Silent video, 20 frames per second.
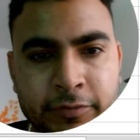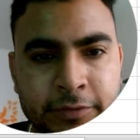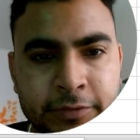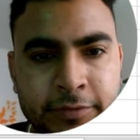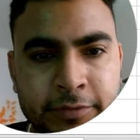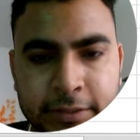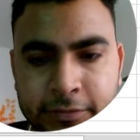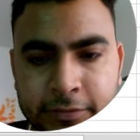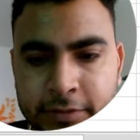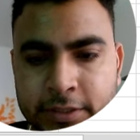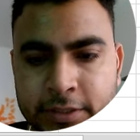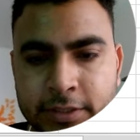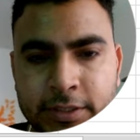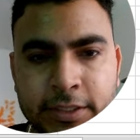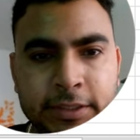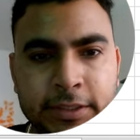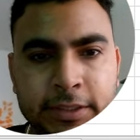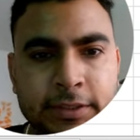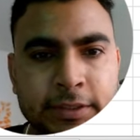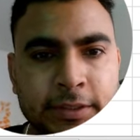55
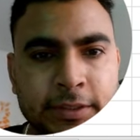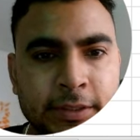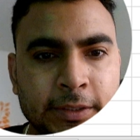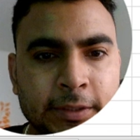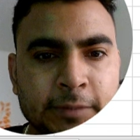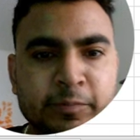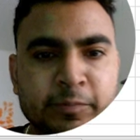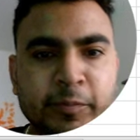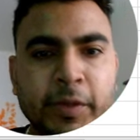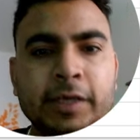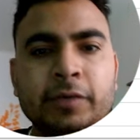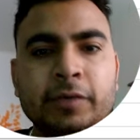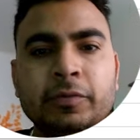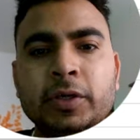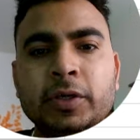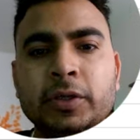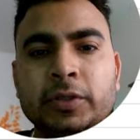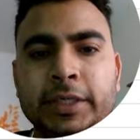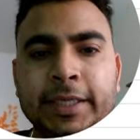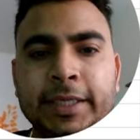instead,
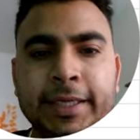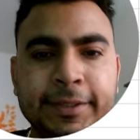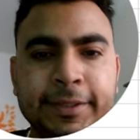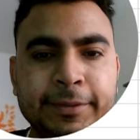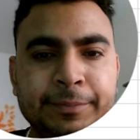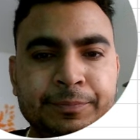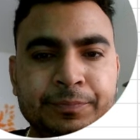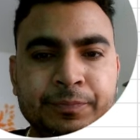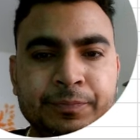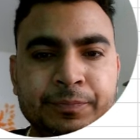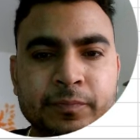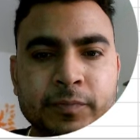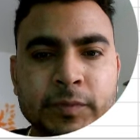it will not take.